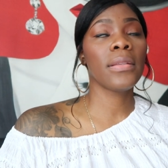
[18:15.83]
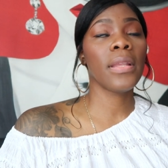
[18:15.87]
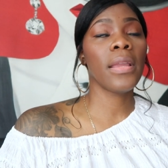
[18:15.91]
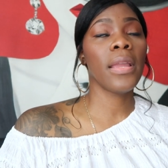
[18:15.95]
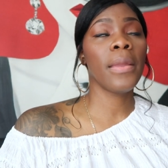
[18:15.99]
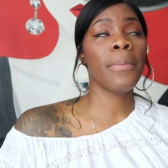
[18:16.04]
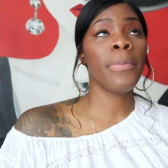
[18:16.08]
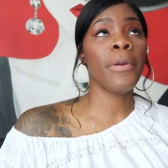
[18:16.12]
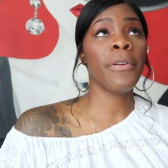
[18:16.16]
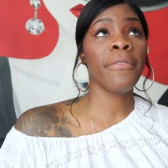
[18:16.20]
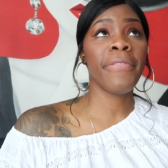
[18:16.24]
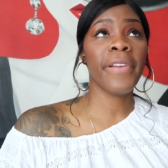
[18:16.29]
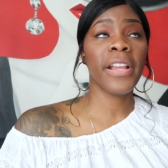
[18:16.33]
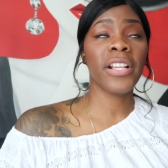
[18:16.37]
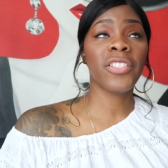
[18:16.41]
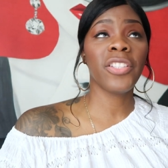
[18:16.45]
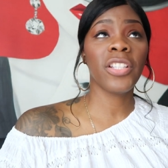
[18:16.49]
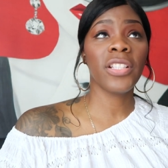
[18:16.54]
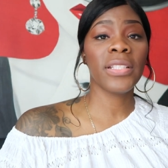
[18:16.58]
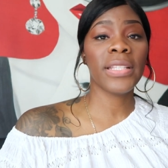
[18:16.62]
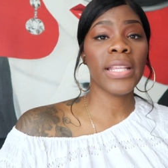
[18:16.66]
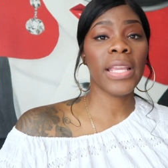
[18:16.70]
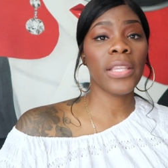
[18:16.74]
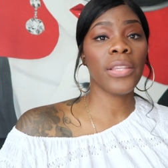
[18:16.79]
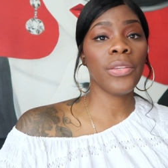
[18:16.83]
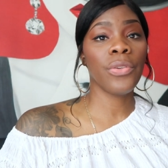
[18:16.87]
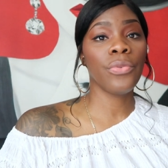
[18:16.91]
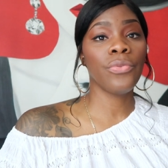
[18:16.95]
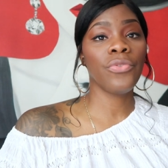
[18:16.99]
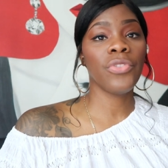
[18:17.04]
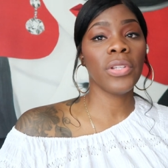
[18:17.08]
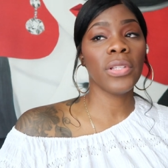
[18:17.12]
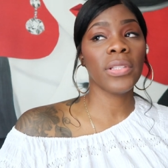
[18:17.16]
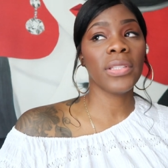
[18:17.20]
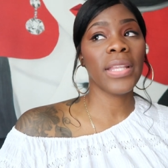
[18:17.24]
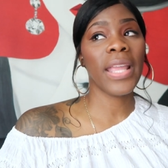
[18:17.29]
imperfections that you
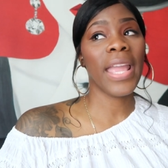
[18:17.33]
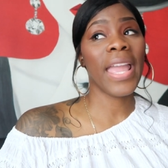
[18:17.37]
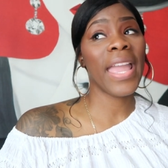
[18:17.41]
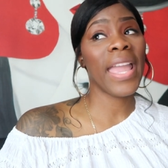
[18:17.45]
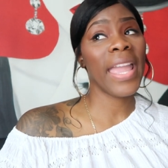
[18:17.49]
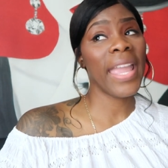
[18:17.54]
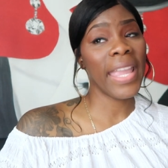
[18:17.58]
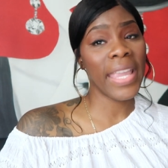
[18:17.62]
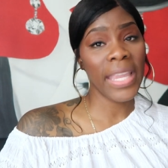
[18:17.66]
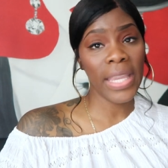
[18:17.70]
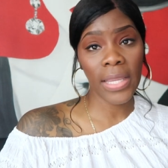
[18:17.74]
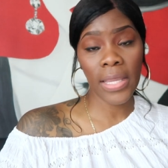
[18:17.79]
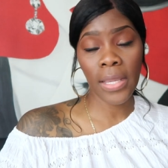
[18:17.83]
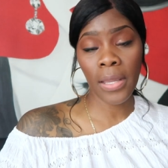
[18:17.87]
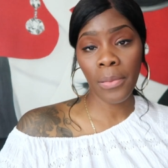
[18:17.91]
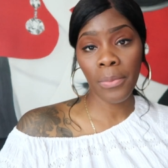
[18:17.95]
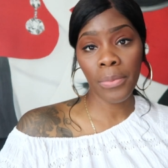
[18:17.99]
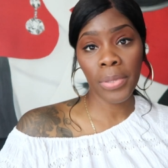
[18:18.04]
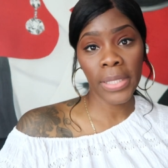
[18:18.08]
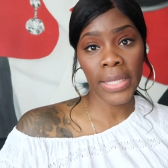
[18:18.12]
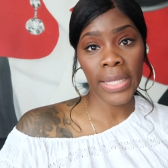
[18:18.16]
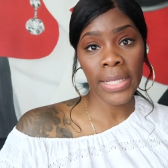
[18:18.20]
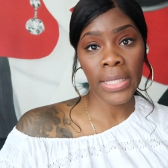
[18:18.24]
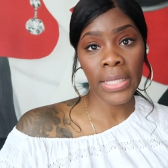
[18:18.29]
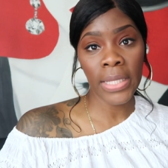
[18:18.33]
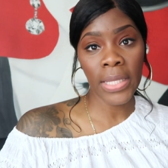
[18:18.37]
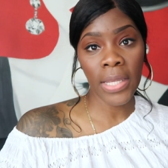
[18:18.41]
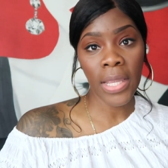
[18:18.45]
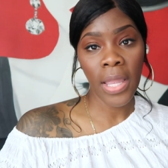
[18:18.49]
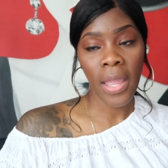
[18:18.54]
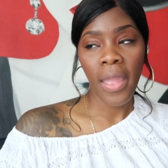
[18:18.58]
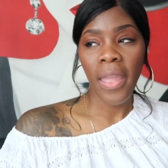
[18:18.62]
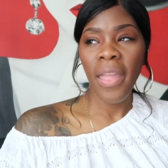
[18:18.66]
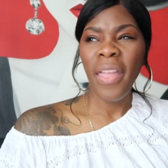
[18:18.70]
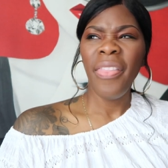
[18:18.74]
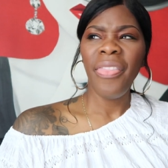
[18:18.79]
just hate
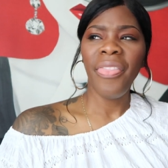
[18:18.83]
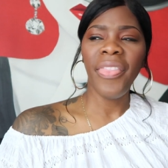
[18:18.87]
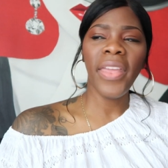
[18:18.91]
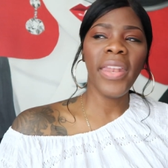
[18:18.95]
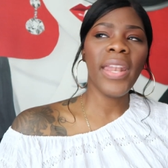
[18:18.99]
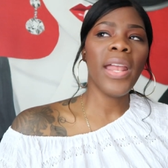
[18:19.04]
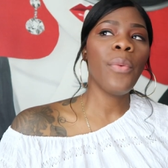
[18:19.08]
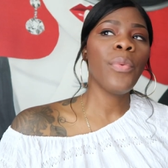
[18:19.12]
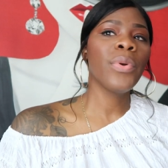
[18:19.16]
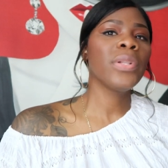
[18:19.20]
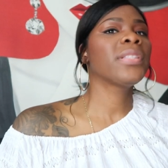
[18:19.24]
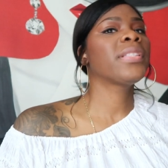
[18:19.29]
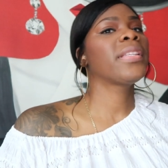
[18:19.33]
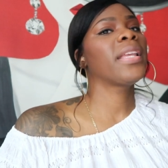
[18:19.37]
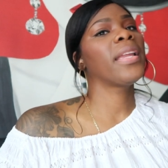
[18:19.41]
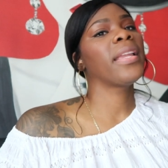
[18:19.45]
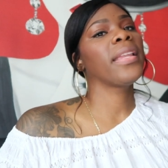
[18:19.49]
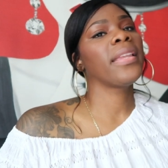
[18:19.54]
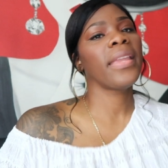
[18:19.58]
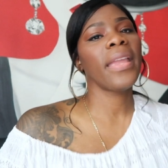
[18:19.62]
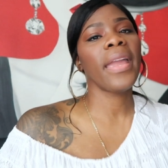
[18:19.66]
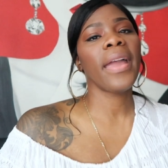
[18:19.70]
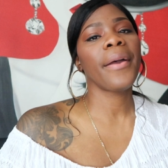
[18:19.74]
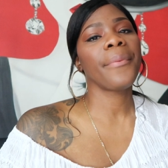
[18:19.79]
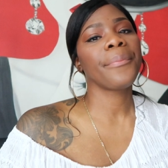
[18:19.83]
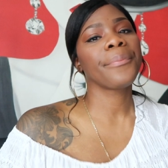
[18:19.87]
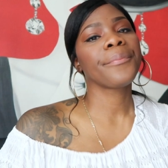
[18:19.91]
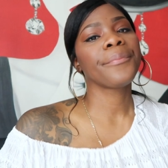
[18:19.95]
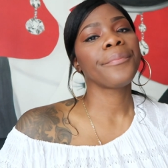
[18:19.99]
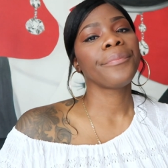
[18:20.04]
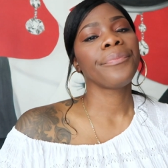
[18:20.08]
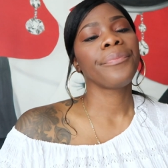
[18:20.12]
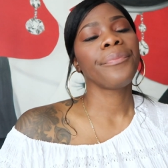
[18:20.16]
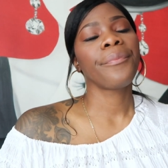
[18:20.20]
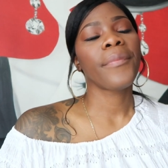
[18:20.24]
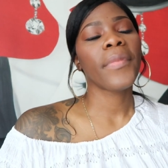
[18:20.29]
completely, then I would say yeah.
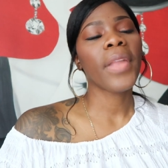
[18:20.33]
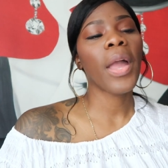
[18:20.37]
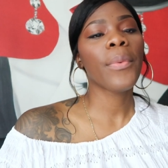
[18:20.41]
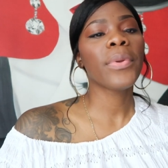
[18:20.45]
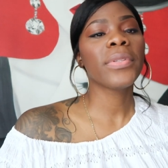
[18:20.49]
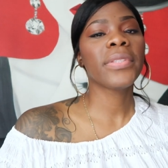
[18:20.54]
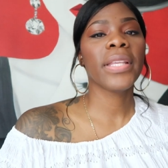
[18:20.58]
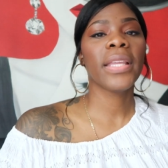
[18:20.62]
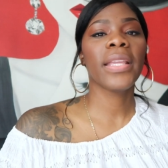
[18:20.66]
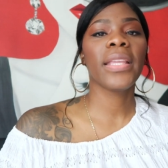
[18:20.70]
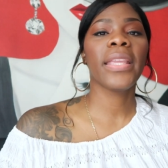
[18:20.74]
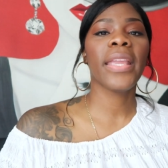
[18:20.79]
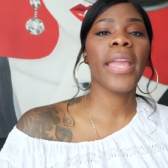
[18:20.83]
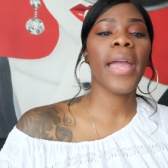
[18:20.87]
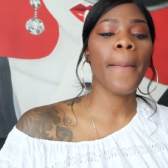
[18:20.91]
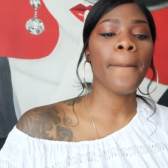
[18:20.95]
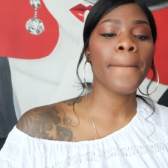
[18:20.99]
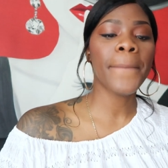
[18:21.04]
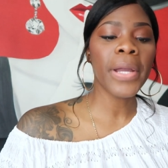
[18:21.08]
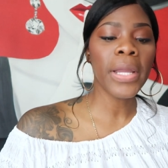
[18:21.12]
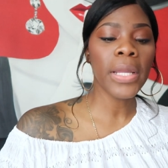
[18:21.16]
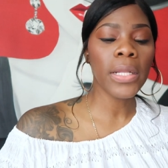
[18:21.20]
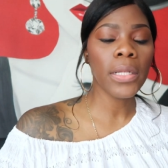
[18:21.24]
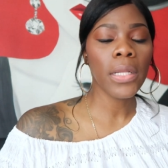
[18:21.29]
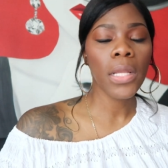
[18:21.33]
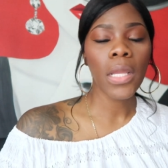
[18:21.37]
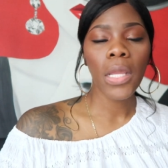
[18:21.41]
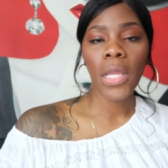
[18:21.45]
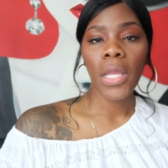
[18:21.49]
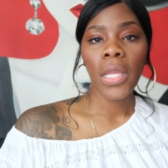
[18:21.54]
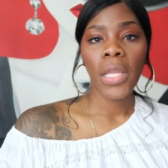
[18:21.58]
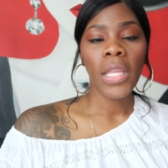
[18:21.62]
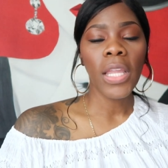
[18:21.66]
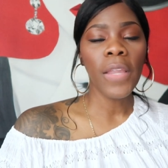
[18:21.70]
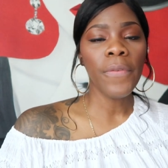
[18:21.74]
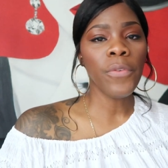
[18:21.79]
I would say yeah. But
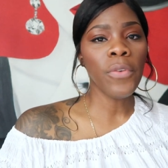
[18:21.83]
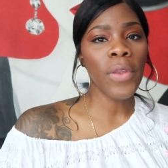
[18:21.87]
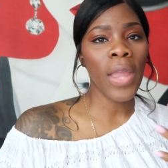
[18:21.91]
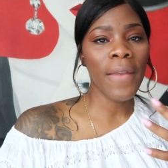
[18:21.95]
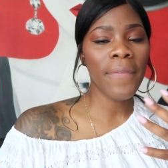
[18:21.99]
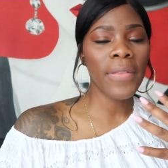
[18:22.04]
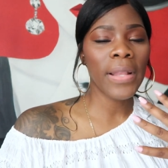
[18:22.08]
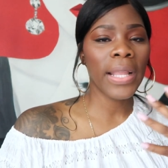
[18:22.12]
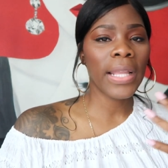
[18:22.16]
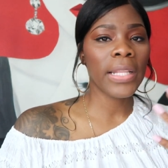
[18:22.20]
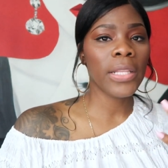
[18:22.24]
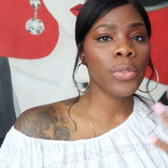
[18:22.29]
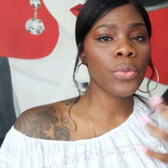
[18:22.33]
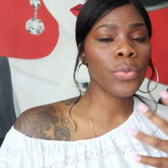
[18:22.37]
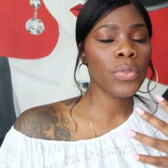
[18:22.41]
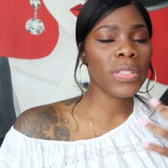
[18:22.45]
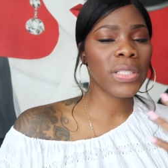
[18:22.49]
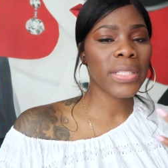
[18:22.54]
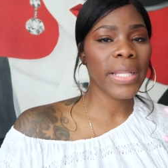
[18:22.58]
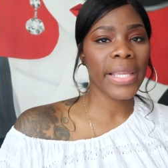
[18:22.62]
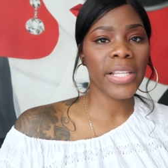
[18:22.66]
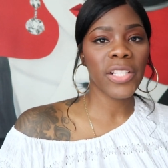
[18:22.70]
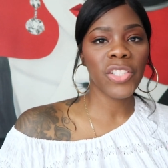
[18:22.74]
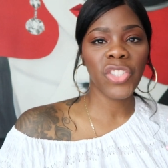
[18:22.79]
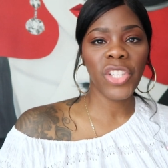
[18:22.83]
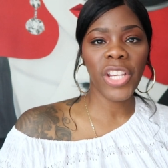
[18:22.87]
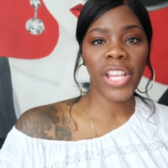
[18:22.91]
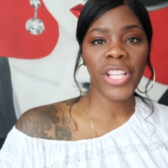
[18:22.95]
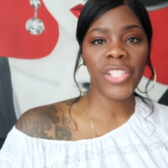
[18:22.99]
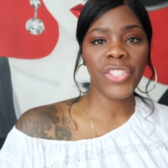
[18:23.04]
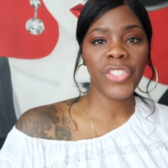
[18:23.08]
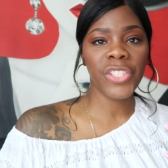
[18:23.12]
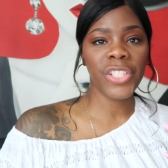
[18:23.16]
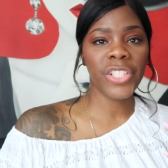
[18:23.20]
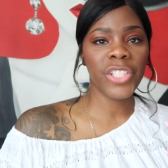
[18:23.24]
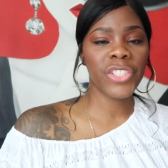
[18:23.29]
if you have like a little slight
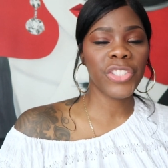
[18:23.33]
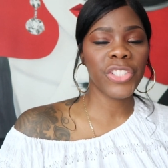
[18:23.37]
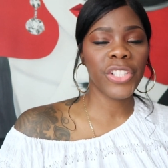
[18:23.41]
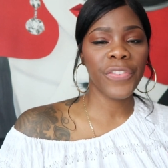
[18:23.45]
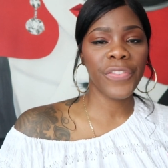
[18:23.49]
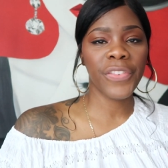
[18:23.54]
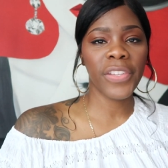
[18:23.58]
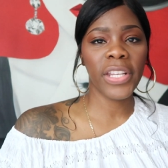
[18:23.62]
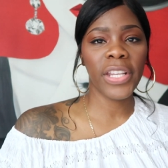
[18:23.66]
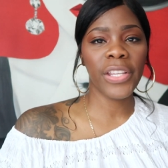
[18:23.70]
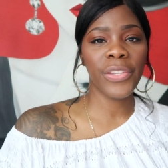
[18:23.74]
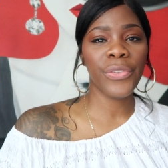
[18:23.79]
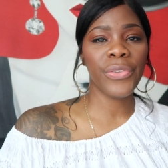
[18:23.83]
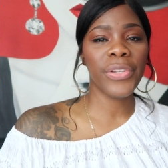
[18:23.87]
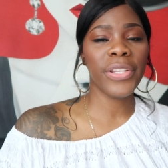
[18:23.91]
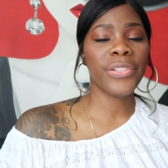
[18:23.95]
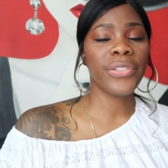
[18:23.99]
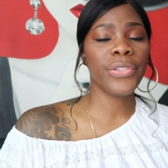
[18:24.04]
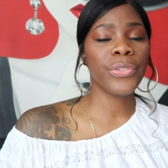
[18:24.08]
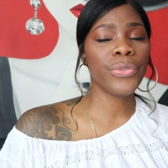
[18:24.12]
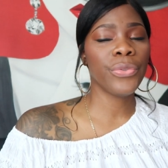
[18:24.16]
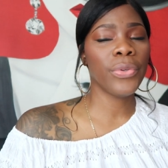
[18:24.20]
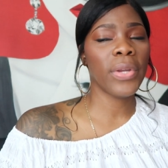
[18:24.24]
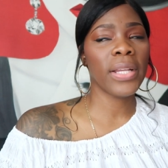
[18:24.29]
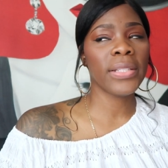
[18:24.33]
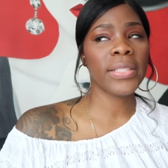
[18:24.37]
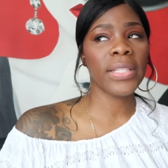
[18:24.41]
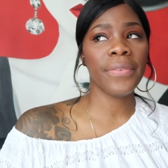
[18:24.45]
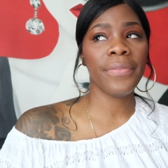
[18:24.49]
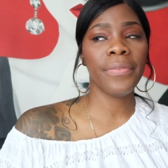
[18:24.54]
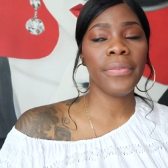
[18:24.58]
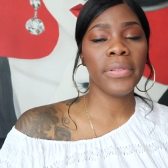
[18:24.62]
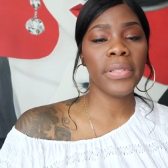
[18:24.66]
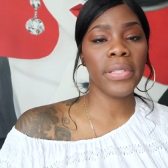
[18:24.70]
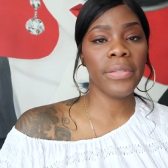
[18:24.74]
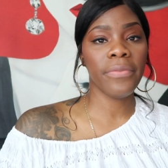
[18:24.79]
changing and shifting that you need to do, I
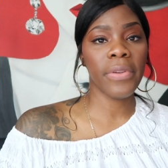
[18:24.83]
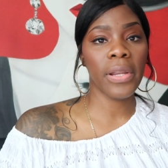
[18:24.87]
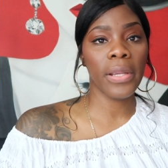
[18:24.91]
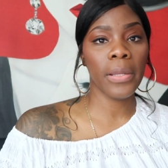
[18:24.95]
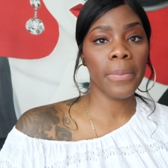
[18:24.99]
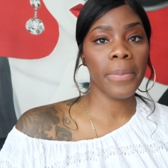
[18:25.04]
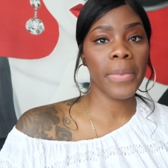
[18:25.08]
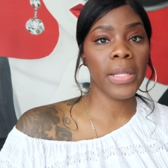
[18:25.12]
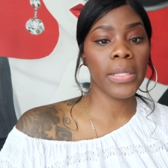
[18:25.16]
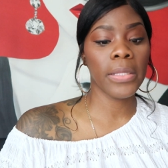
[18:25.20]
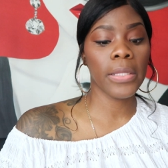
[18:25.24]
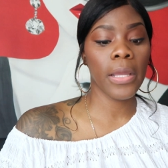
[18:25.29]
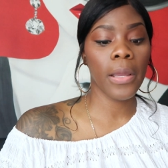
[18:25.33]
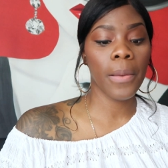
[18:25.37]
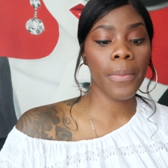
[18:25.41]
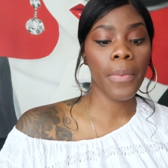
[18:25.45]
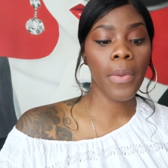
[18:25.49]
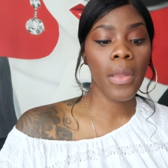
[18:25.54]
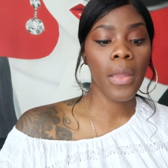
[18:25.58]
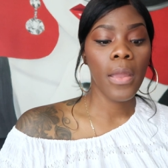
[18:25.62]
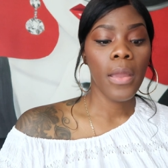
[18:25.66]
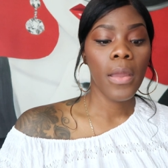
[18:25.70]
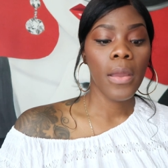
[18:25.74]
definitely recommend them.